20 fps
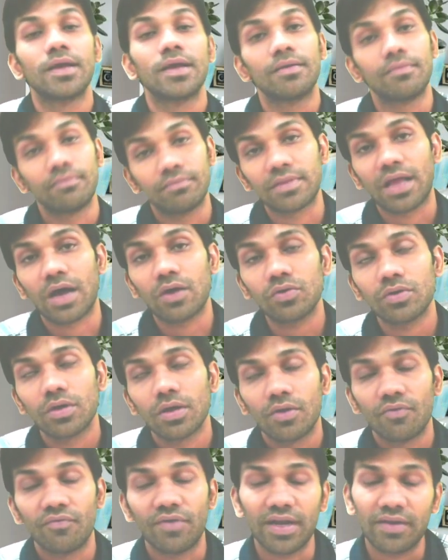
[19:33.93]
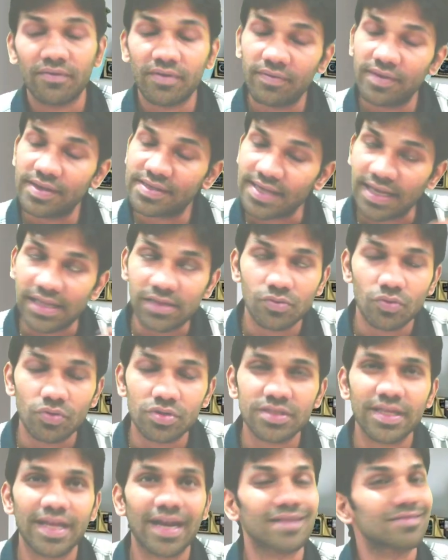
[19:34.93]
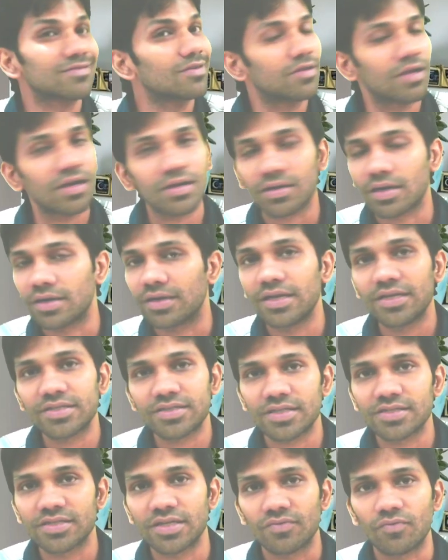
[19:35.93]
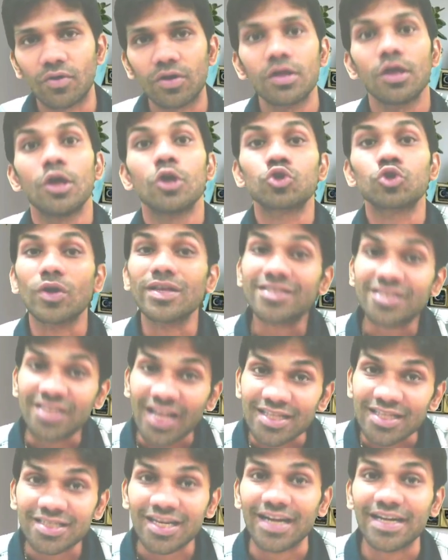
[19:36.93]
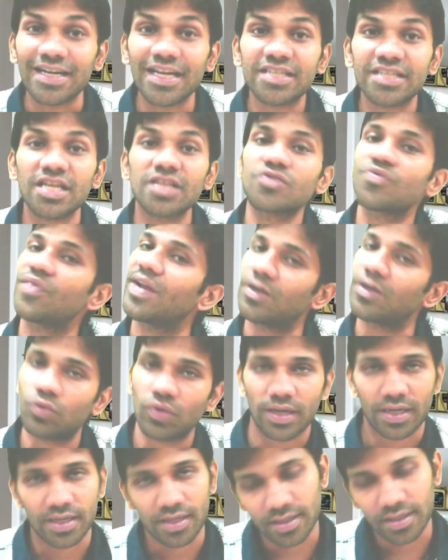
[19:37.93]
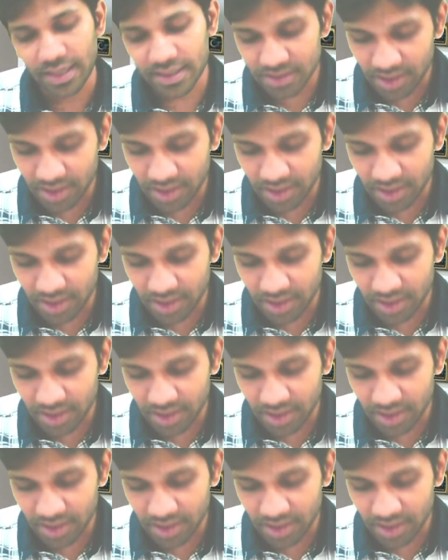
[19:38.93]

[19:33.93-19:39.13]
Now, whenever we sell goods, there are certain conditions involved. So in such conditions, when to recognize